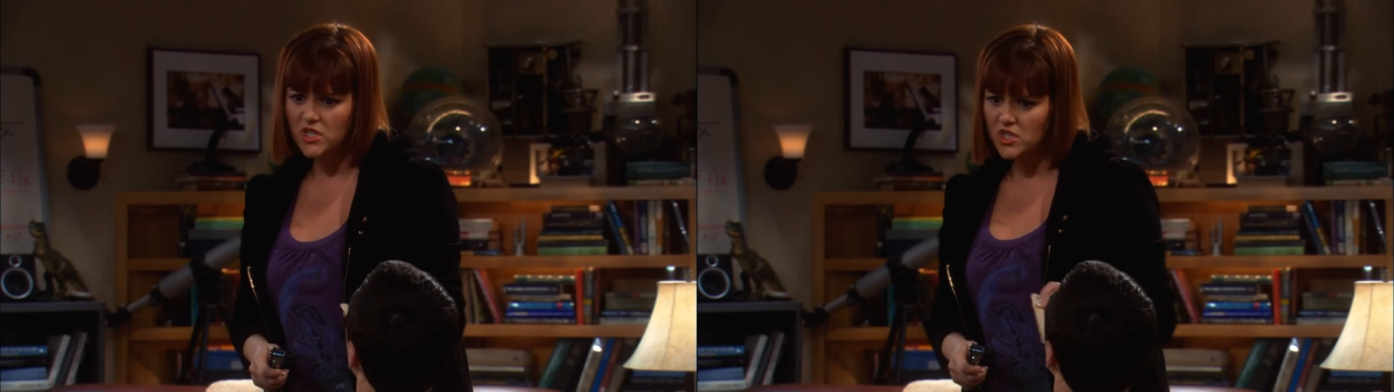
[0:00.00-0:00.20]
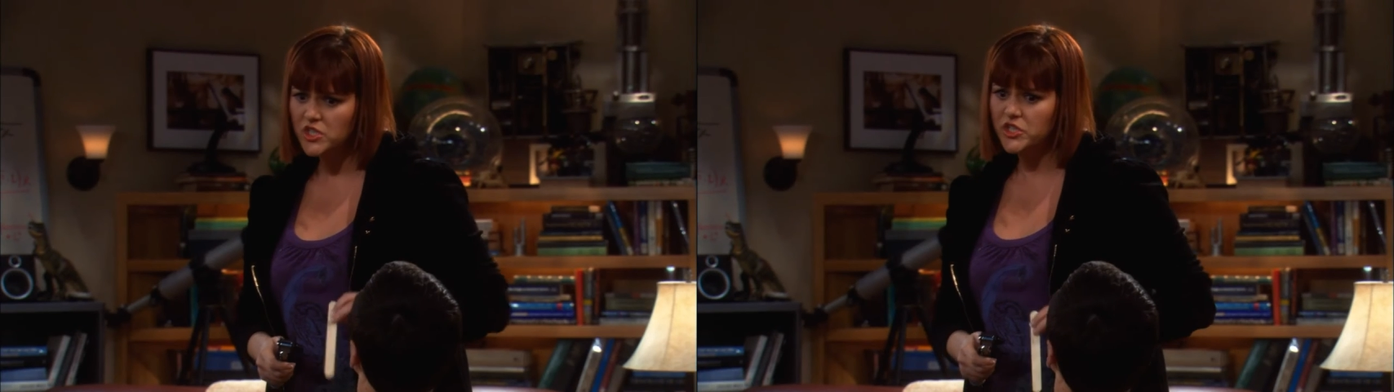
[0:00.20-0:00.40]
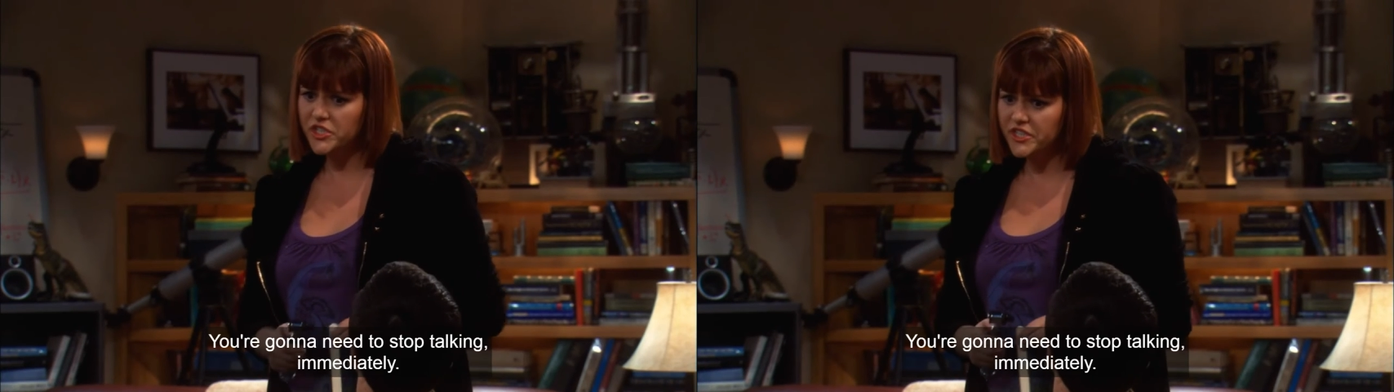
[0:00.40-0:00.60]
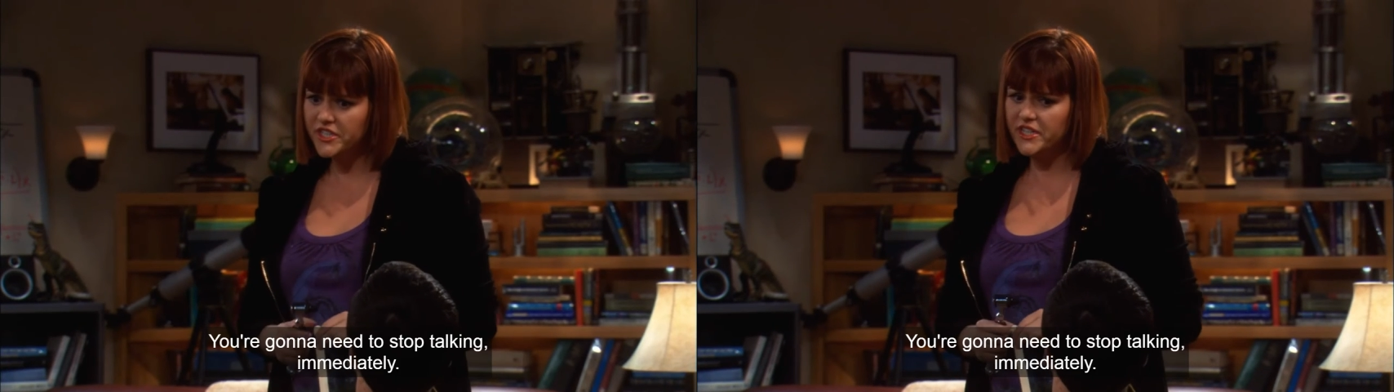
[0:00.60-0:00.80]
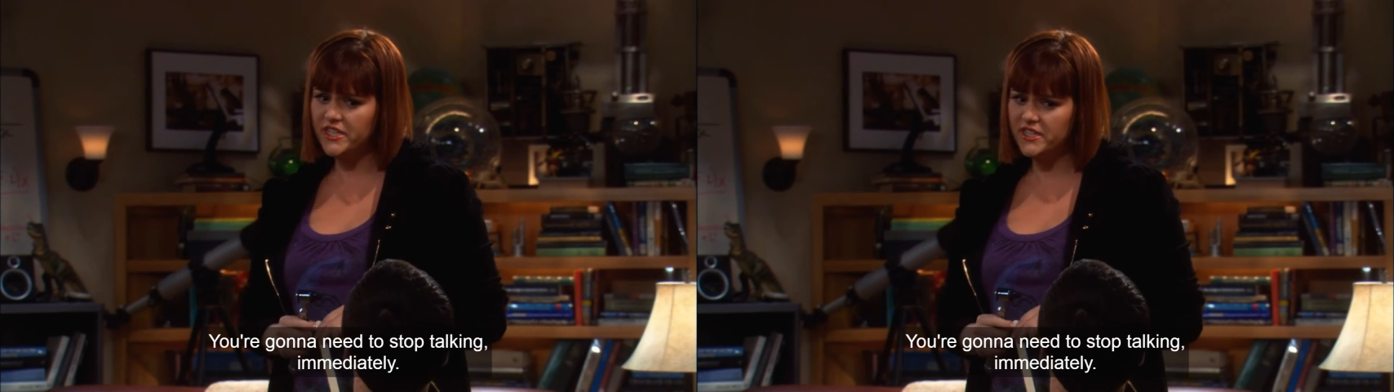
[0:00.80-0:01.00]
You're
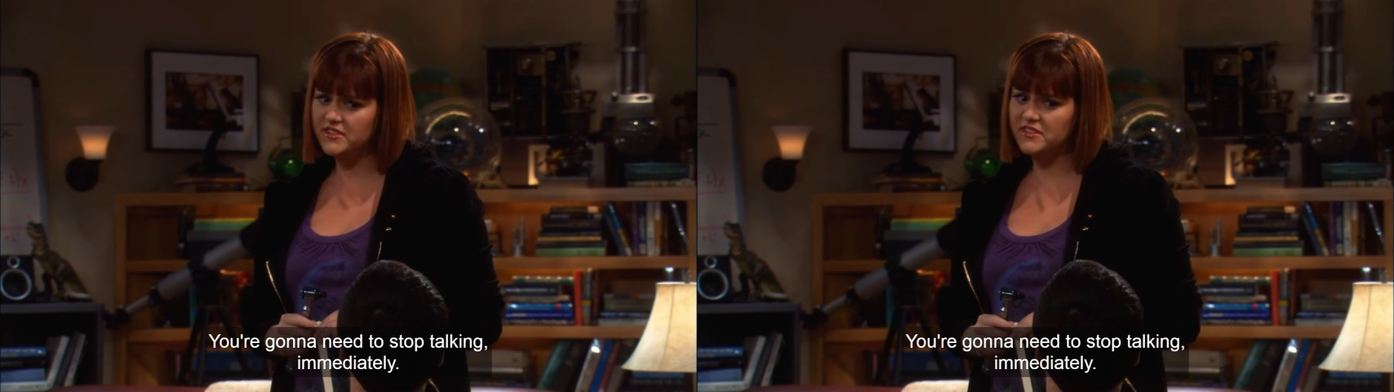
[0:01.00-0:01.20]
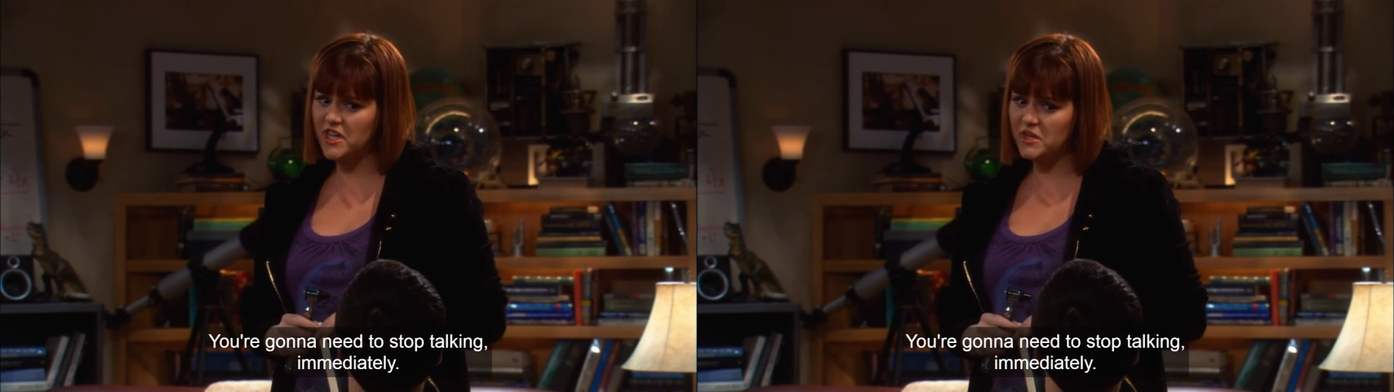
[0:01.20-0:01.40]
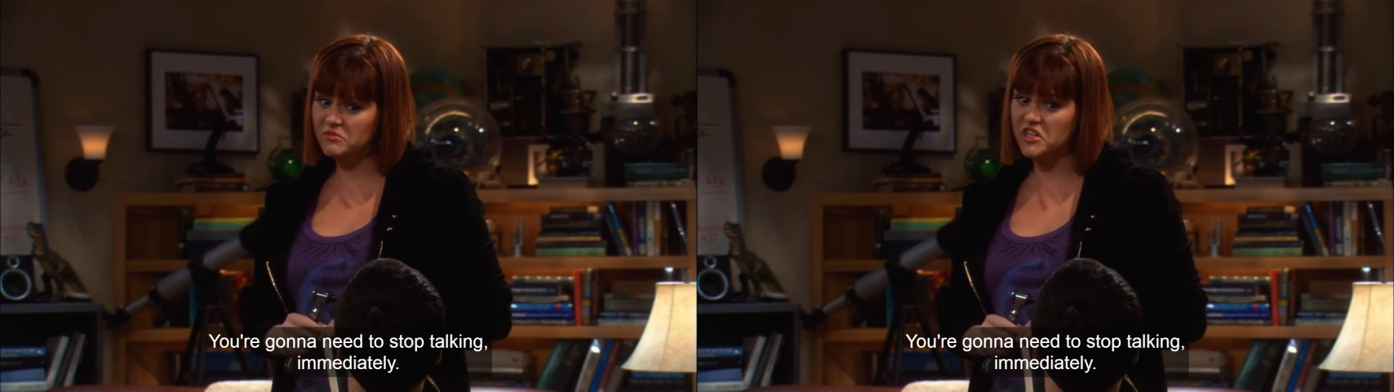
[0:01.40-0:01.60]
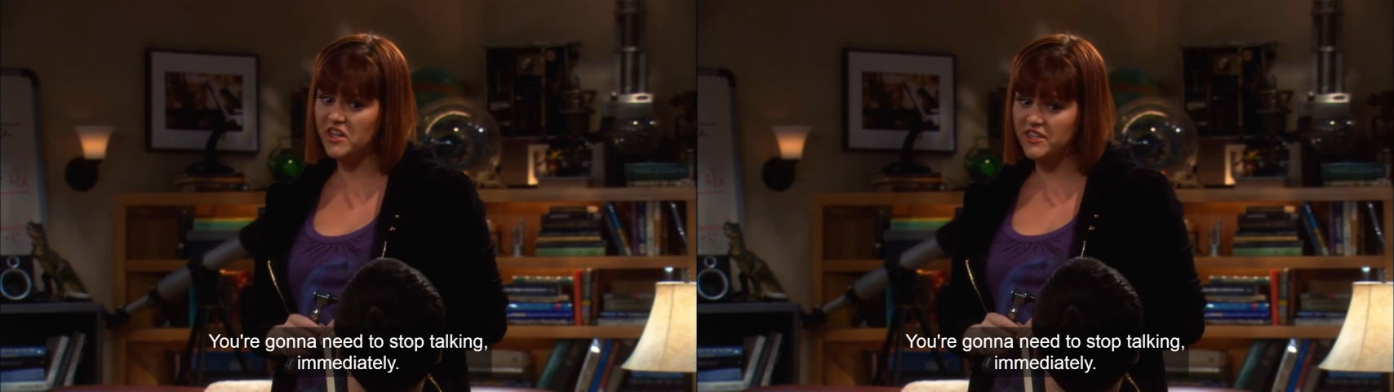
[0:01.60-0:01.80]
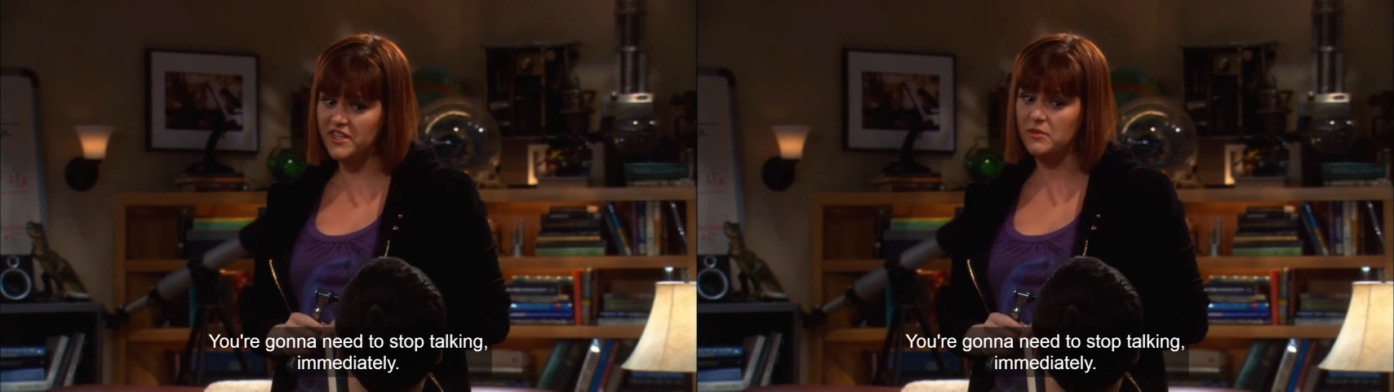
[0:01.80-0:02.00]
gonna need to stop
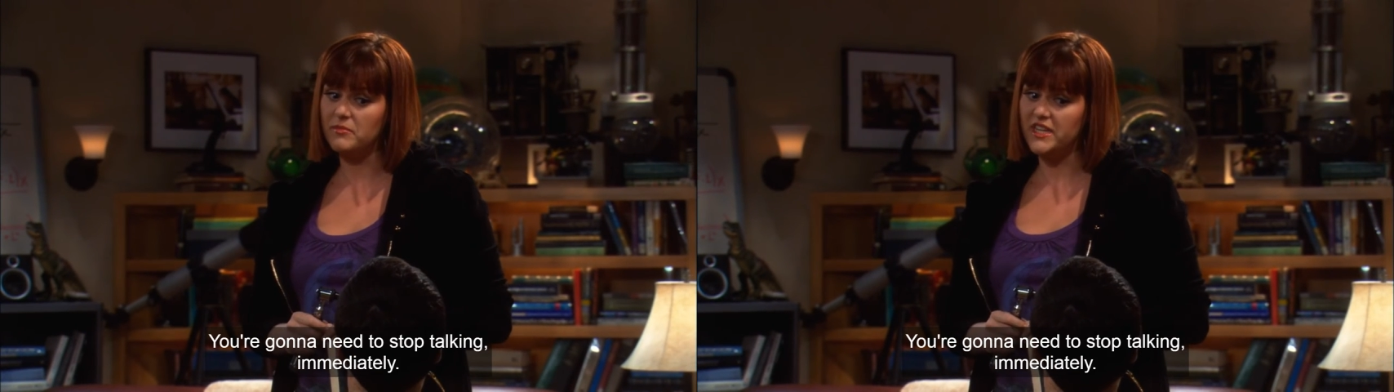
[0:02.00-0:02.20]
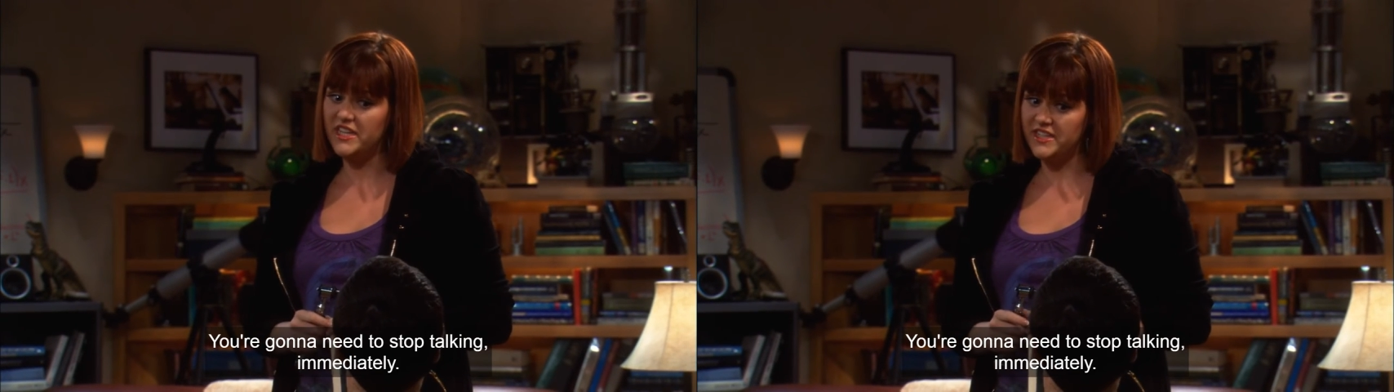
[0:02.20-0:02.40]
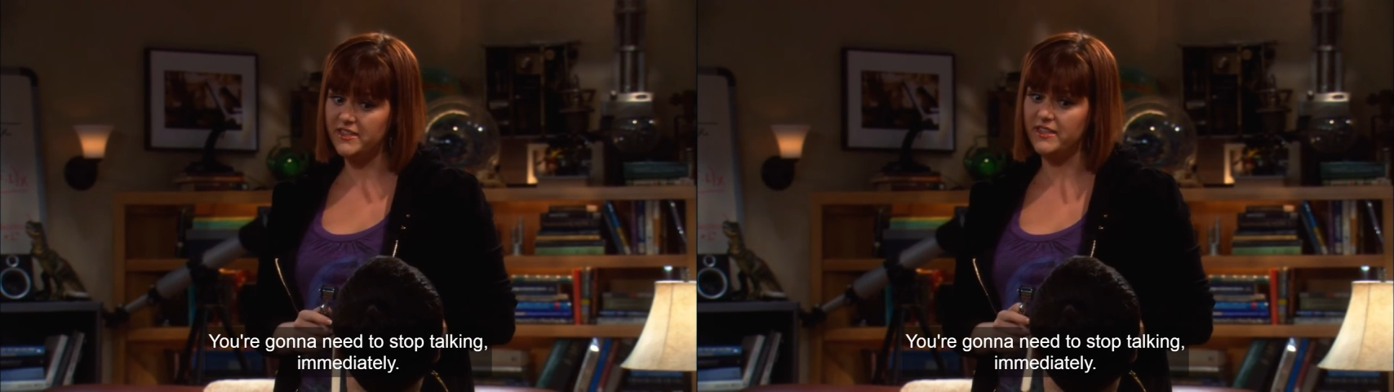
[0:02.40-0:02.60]
talking immediately.